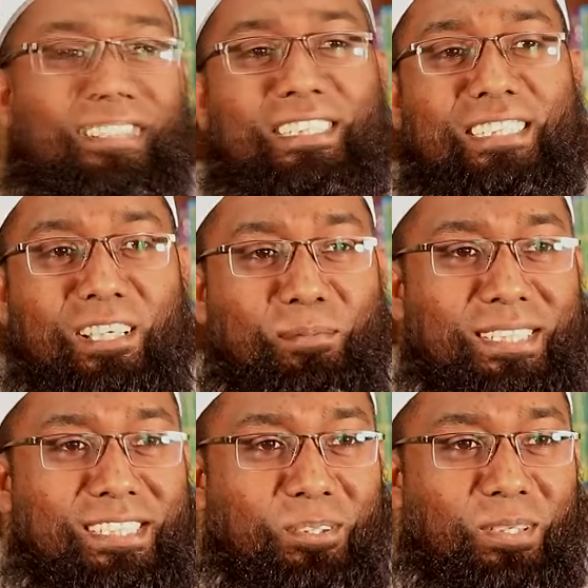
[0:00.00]

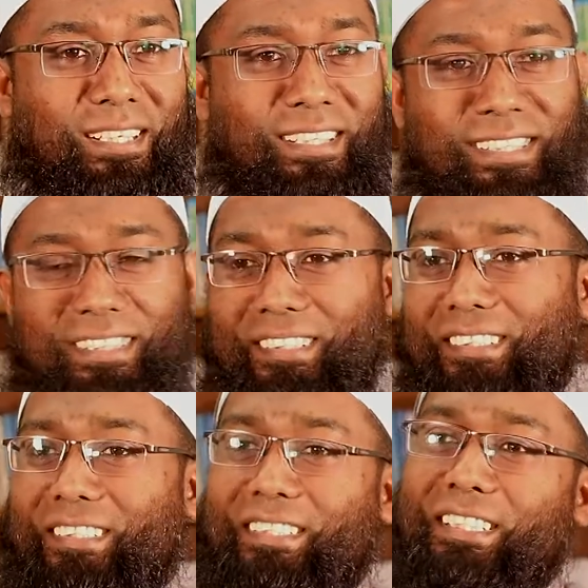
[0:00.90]
Islamic scholar,
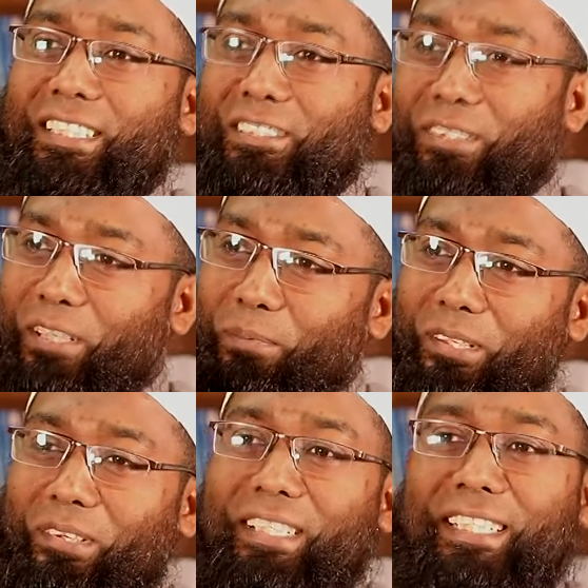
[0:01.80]
so
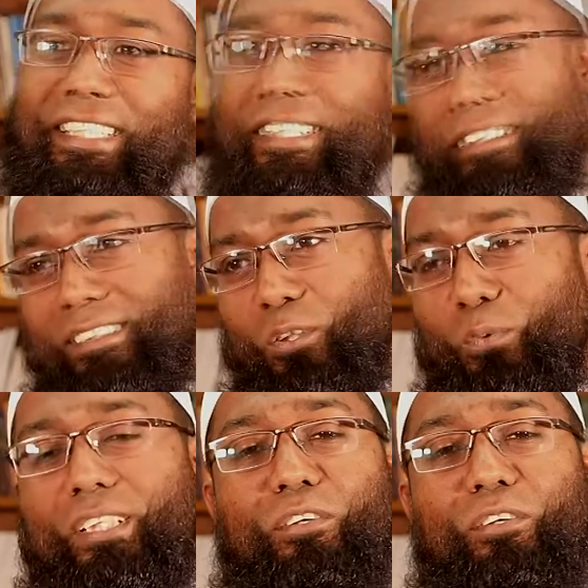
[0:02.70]
devil already win